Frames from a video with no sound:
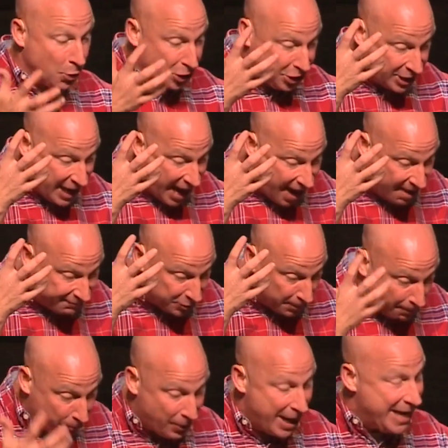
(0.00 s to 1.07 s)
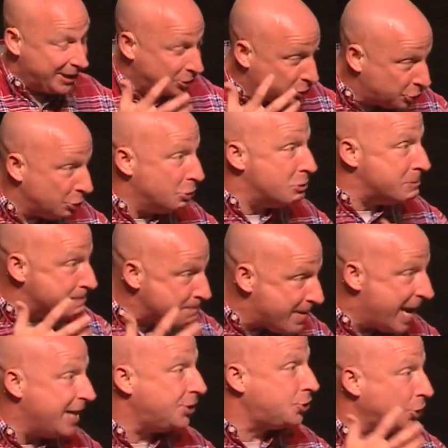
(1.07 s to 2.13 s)
are going to have to break two
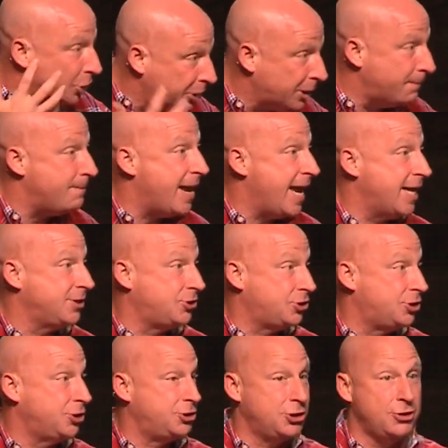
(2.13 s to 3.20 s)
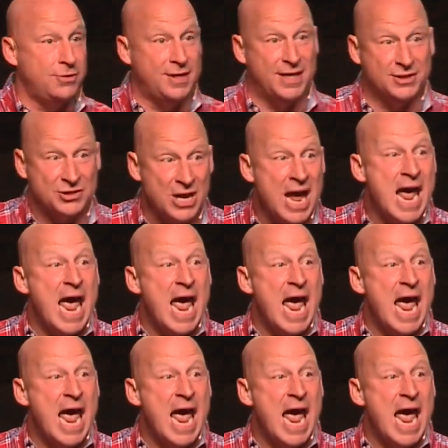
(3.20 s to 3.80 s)
major commands to do this.